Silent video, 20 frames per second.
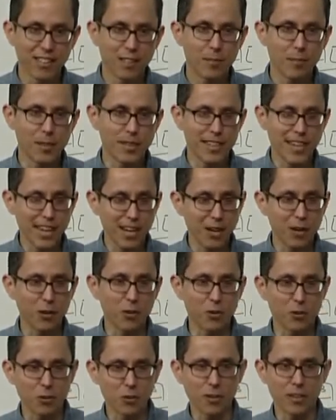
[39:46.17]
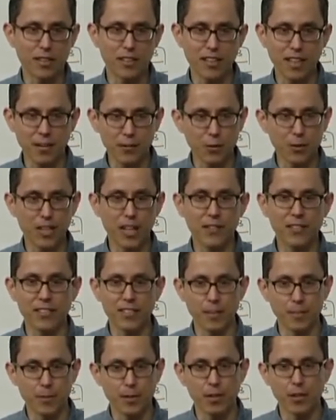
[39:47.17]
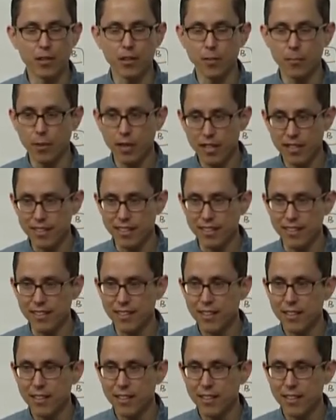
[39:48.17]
But now, with everyone having a computer in their pocket,